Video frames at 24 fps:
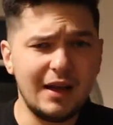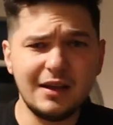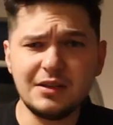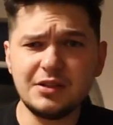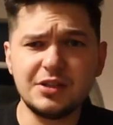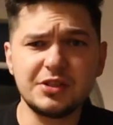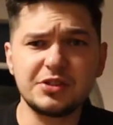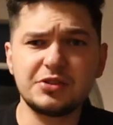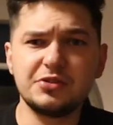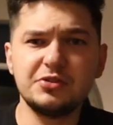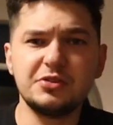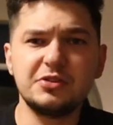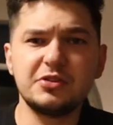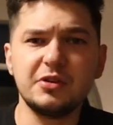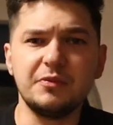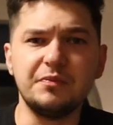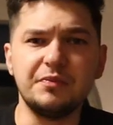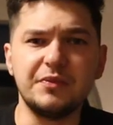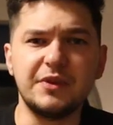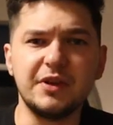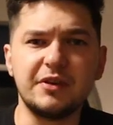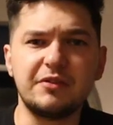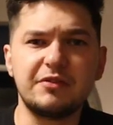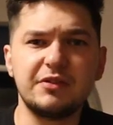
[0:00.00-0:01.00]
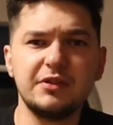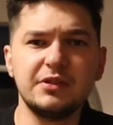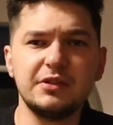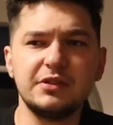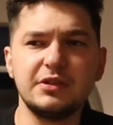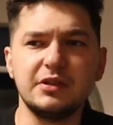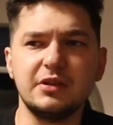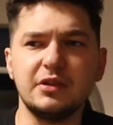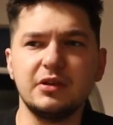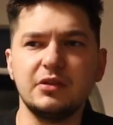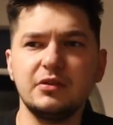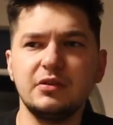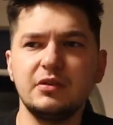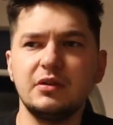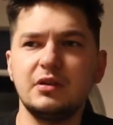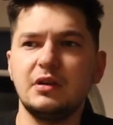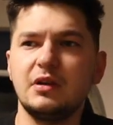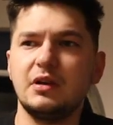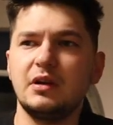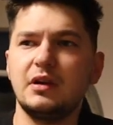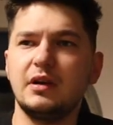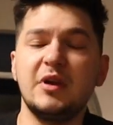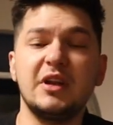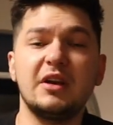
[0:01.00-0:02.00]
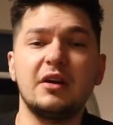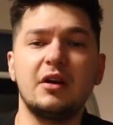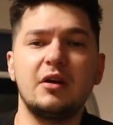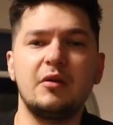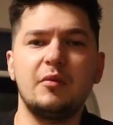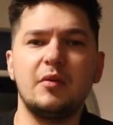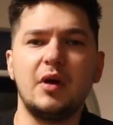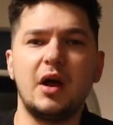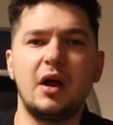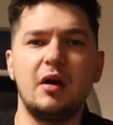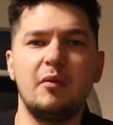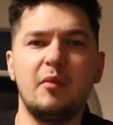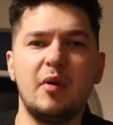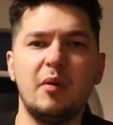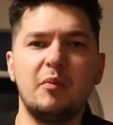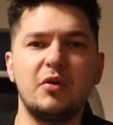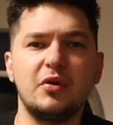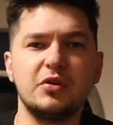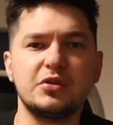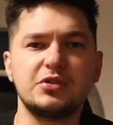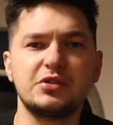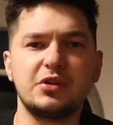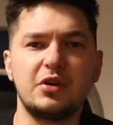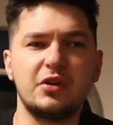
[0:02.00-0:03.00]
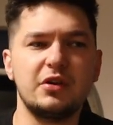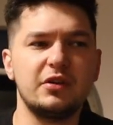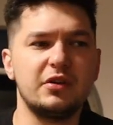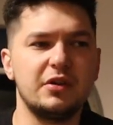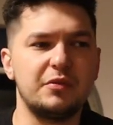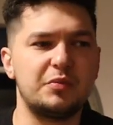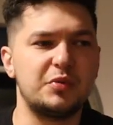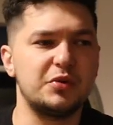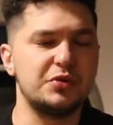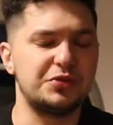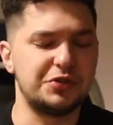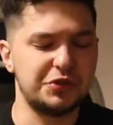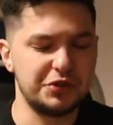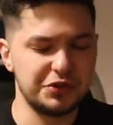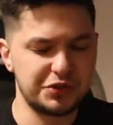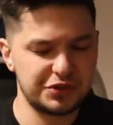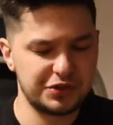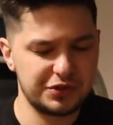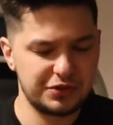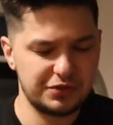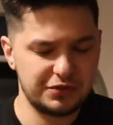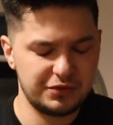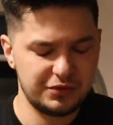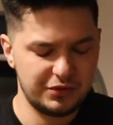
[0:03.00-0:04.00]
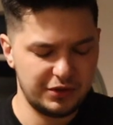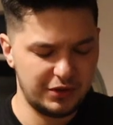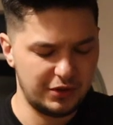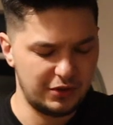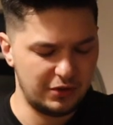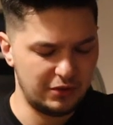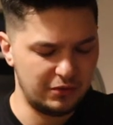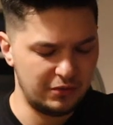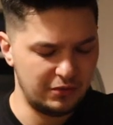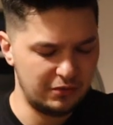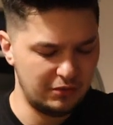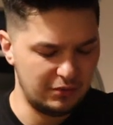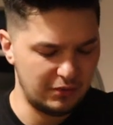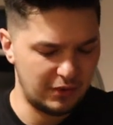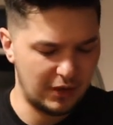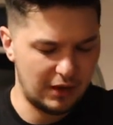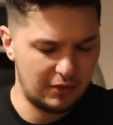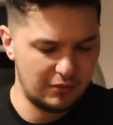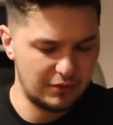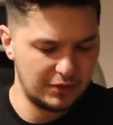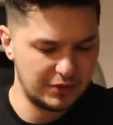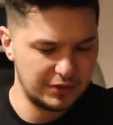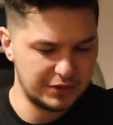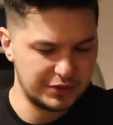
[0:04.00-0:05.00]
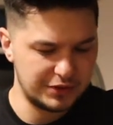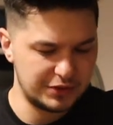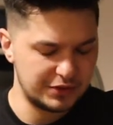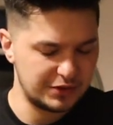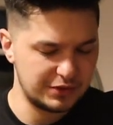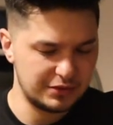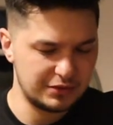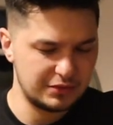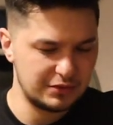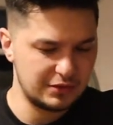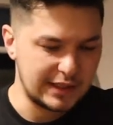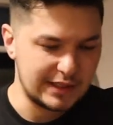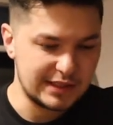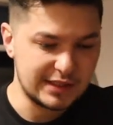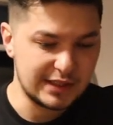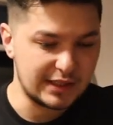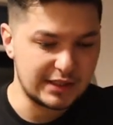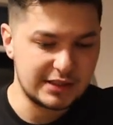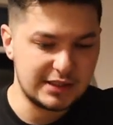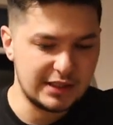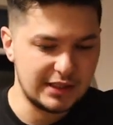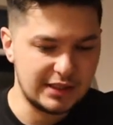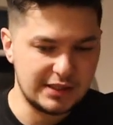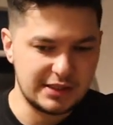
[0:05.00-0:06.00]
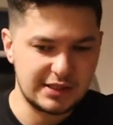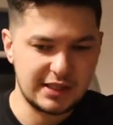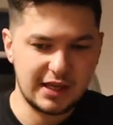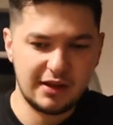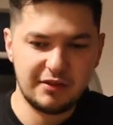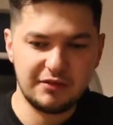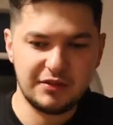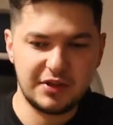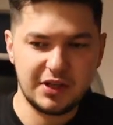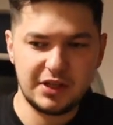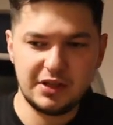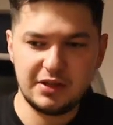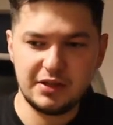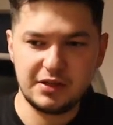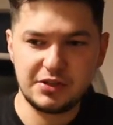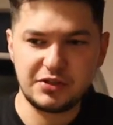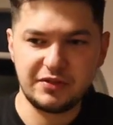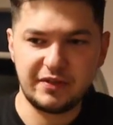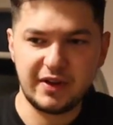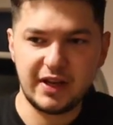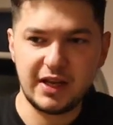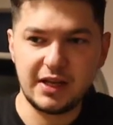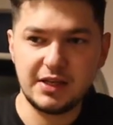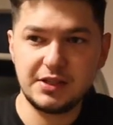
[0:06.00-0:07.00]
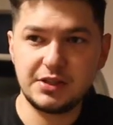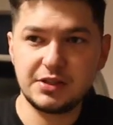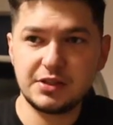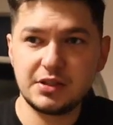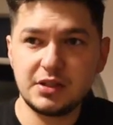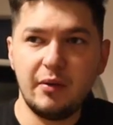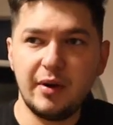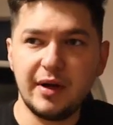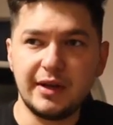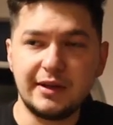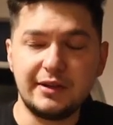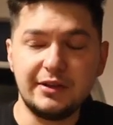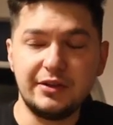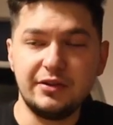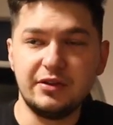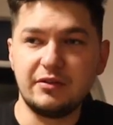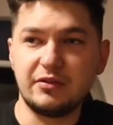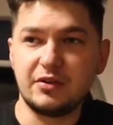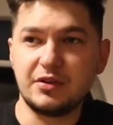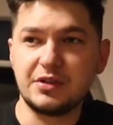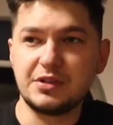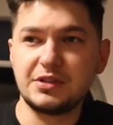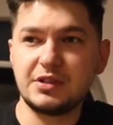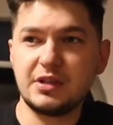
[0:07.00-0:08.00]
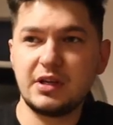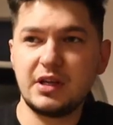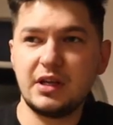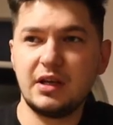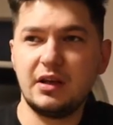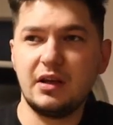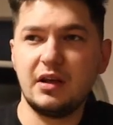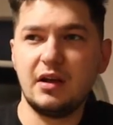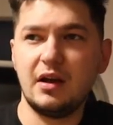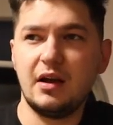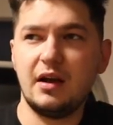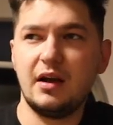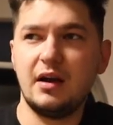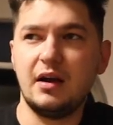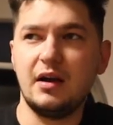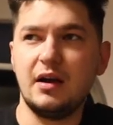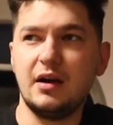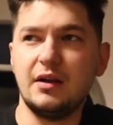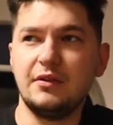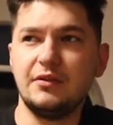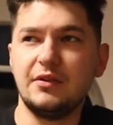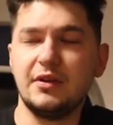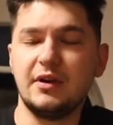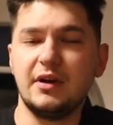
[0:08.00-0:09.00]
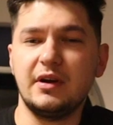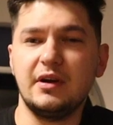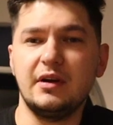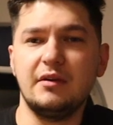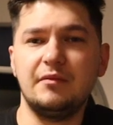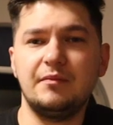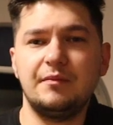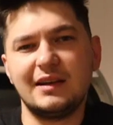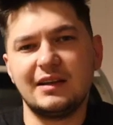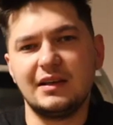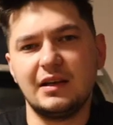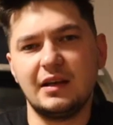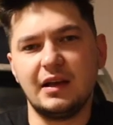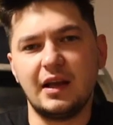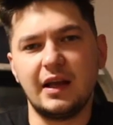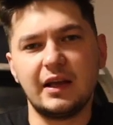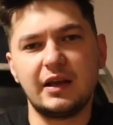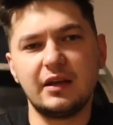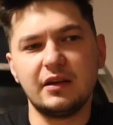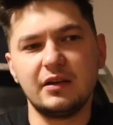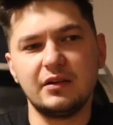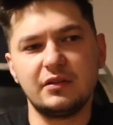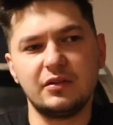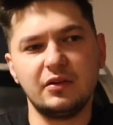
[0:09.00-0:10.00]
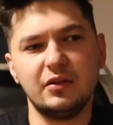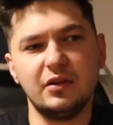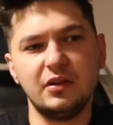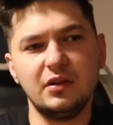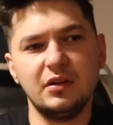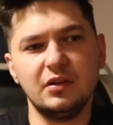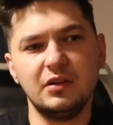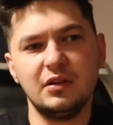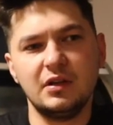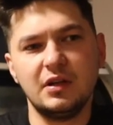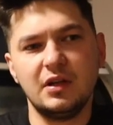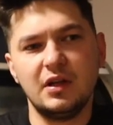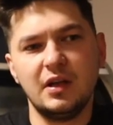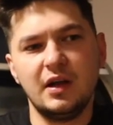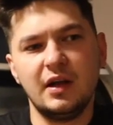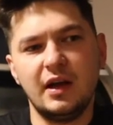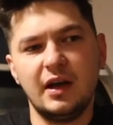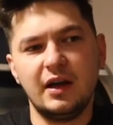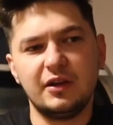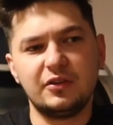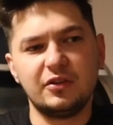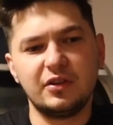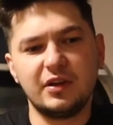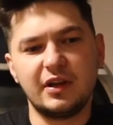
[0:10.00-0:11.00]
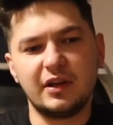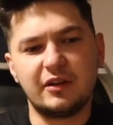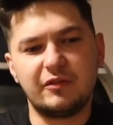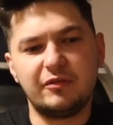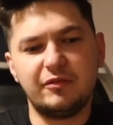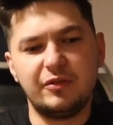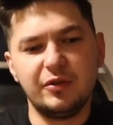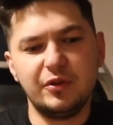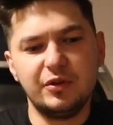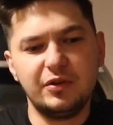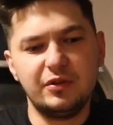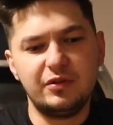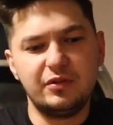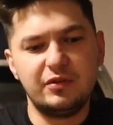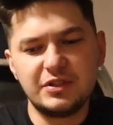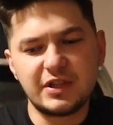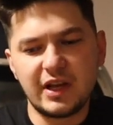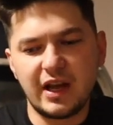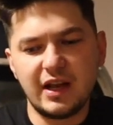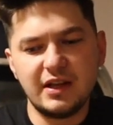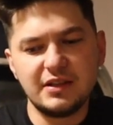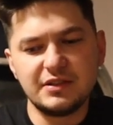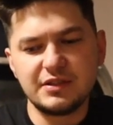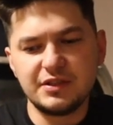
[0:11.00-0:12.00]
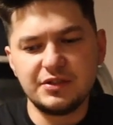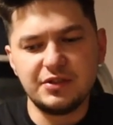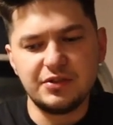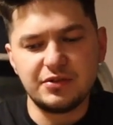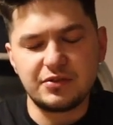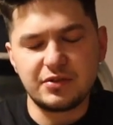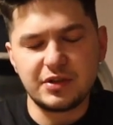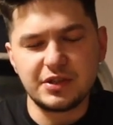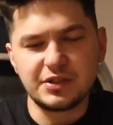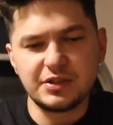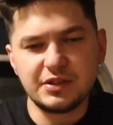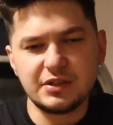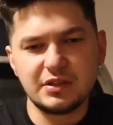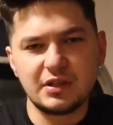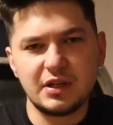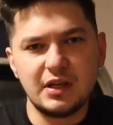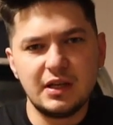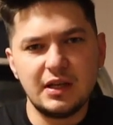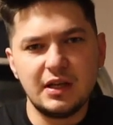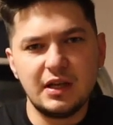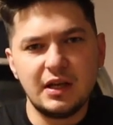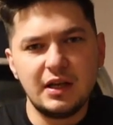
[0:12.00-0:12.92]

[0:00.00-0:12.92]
And just do something different, you know? I mean, I, rem I remember starting to produce, you know, when I was 16, 17 years of age. I went to university and uh, I didn't like it at all. I don't like food, science, and nutrition.